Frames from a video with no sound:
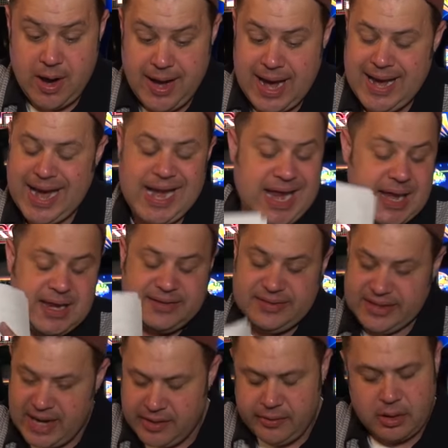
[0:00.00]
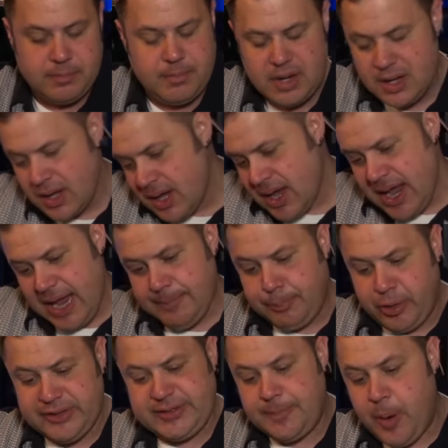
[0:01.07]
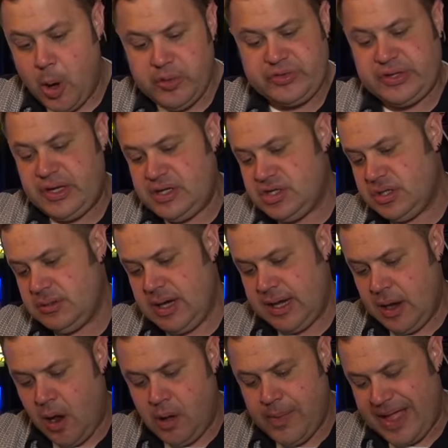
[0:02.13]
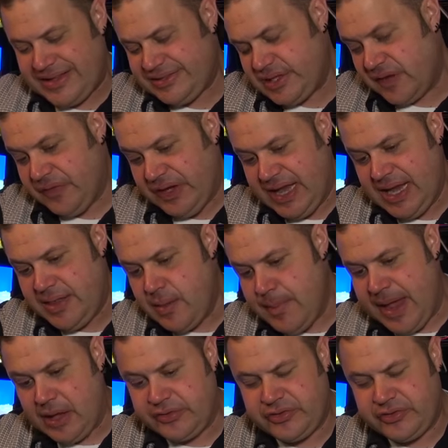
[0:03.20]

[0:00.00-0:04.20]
I, I, gotta get it together and and print the postage and, and all that stuff and get it in the mail.